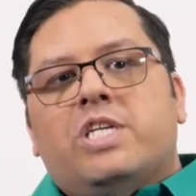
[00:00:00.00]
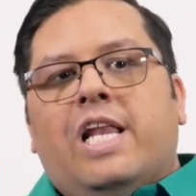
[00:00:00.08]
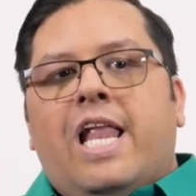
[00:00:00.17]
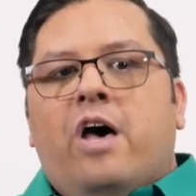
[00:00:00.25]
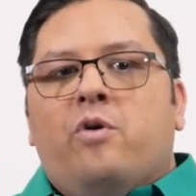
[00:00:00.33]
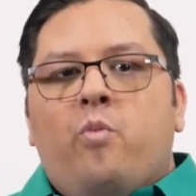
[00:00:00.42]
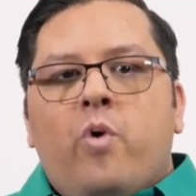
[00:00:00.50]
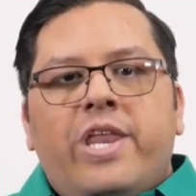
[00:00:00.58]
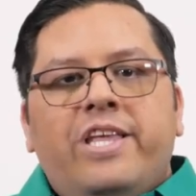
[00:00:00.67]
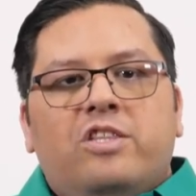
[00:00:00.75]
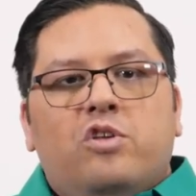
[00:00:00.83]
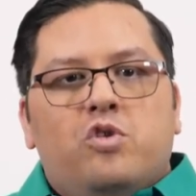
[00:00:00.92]
Cloud
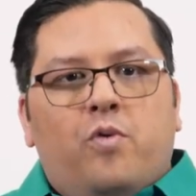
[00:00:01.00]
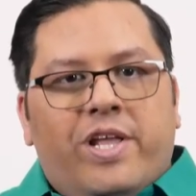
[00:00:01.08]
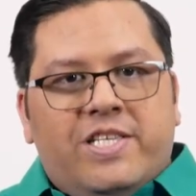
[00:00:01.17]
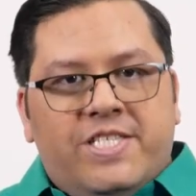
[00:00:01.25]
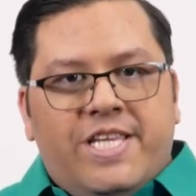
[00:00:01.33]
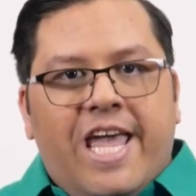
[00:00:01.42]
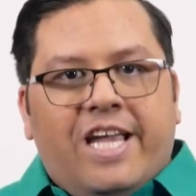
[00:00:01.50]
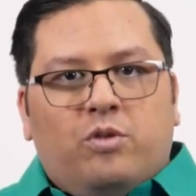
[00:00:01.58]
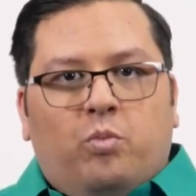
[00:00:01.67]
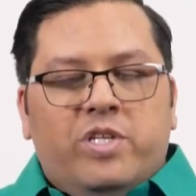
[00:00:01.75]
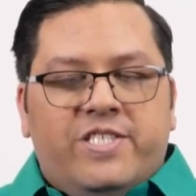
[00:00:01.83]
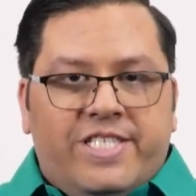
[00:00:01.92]
ready to
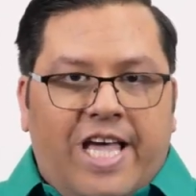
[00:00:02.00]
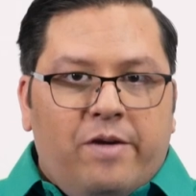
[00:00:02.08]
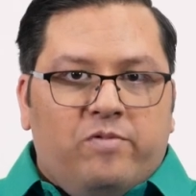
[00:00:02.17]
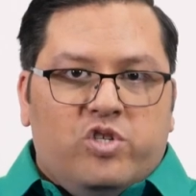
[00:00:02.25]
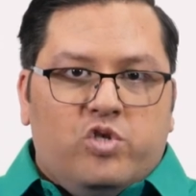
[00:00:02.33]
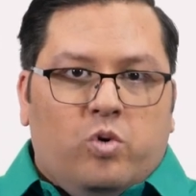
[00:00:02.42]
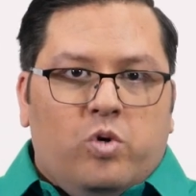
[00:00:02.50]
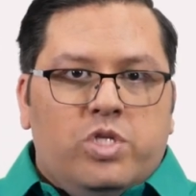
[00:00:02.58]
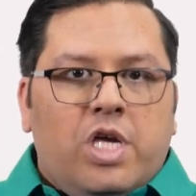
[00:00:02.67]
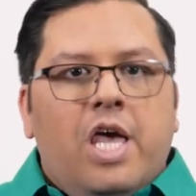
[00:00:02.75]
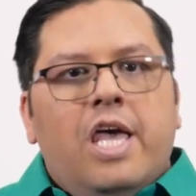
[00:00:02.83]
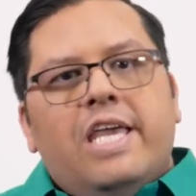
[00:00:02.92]
transact with
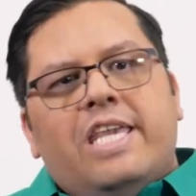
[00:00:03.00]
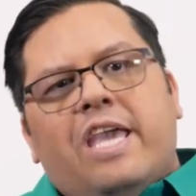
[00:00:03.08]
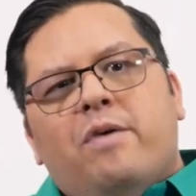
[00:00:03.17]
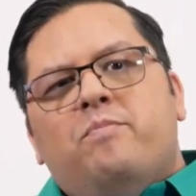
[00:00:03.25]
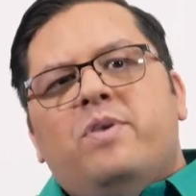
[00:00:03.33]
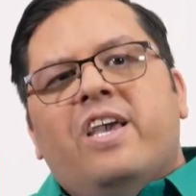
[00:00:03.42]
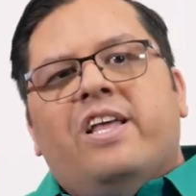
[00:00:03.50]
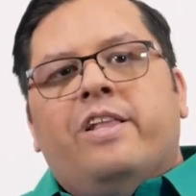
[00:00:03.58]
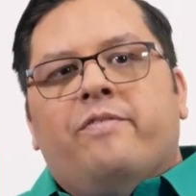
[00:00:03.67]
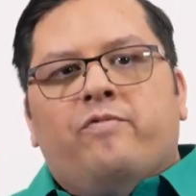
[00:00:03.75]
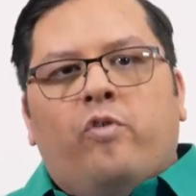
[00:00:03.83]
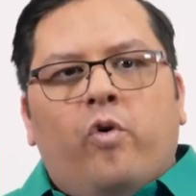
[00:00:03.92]
CyberSource can be a
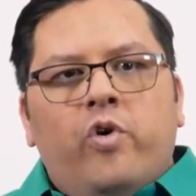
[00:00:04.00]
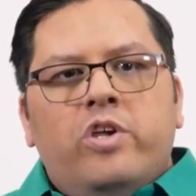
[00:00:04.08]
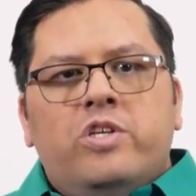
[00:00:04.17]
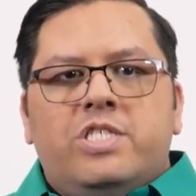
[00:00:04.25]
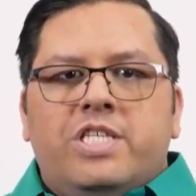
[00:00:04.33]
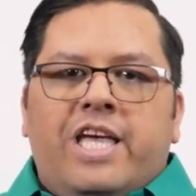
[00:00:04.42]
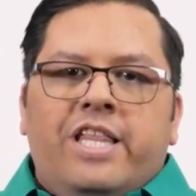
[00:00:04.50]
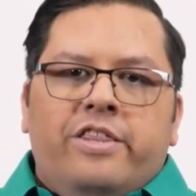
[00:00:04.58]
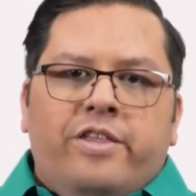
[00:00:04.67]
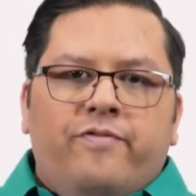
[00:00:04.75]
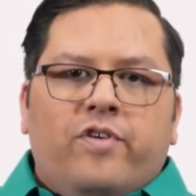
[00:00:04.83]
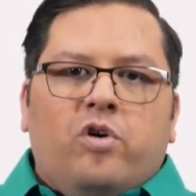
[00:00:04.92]
laborious
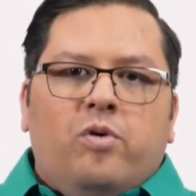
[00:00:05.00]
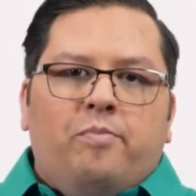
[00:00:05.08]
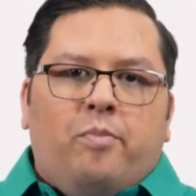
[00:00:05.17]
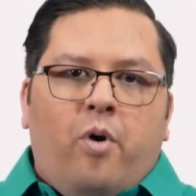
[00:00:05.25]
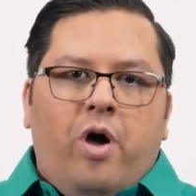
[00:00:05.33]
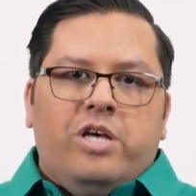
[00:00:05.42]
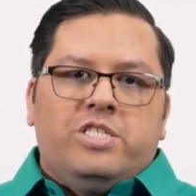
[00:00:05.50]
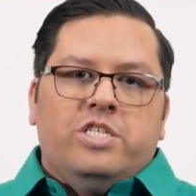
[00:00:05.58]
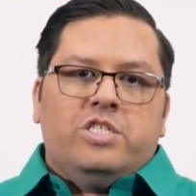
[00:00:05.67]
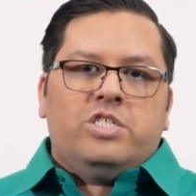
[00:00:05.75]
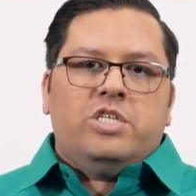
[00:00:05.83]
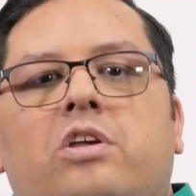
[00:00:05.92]
and difficult
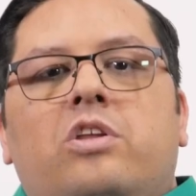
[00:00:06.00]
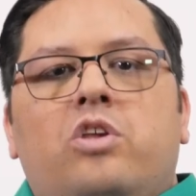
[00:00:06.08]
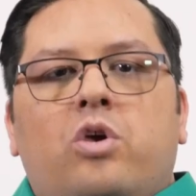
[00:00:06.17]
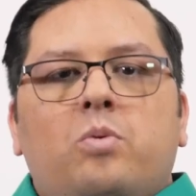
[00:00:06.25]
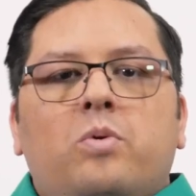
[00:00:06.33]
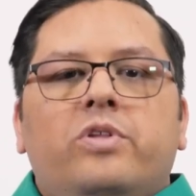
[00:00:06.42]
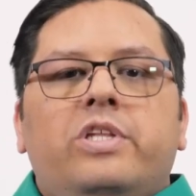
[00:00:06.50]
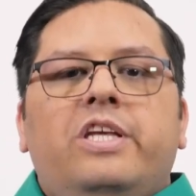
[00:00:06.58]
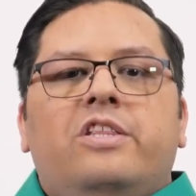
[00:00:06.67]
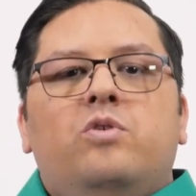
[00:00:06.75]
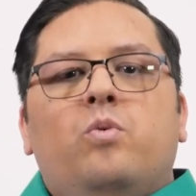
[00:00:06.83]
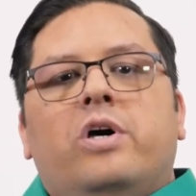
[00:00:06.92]
process. You will
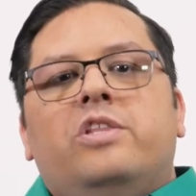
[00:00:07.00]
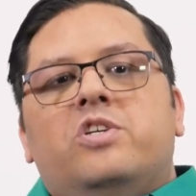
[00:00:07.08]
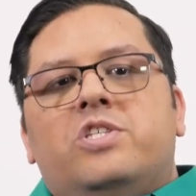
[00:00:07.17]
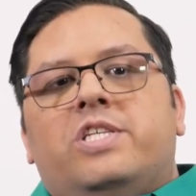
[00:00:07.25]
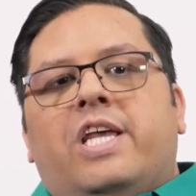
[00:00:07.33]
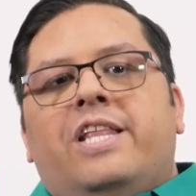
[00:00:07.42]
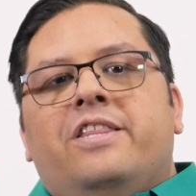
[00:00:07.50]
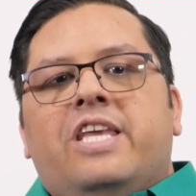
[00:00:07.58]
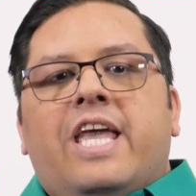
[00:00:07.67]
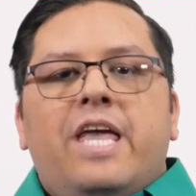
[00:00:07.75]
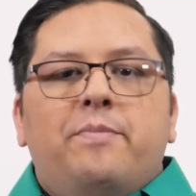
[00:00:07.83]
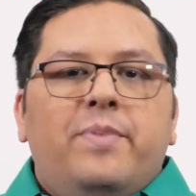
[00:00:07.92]
need to understand
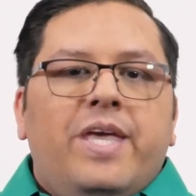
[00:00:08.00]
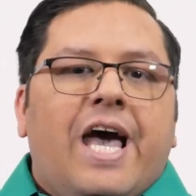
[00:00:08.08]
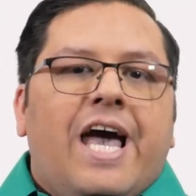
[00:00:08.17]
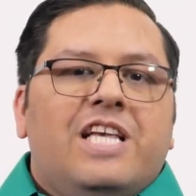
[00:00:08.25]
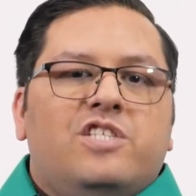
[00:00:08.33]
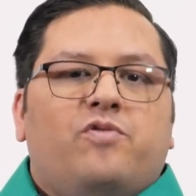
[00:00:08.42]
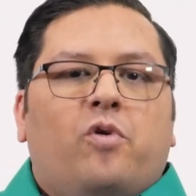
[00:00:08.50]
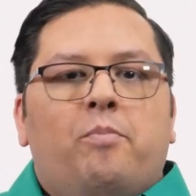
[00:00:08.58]
the APIs for